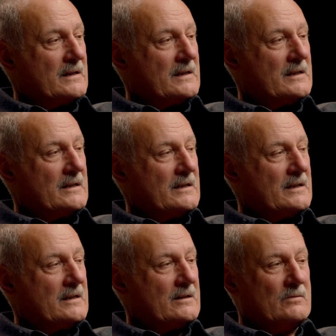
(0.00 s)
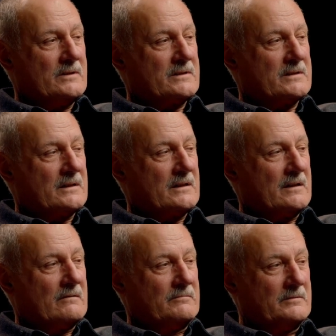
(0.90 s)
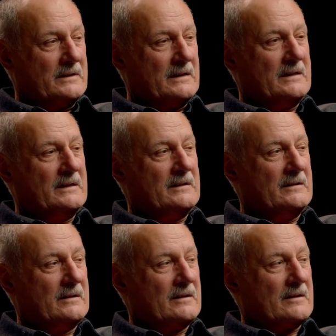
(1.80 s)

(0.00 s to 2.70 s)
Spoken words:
he was a really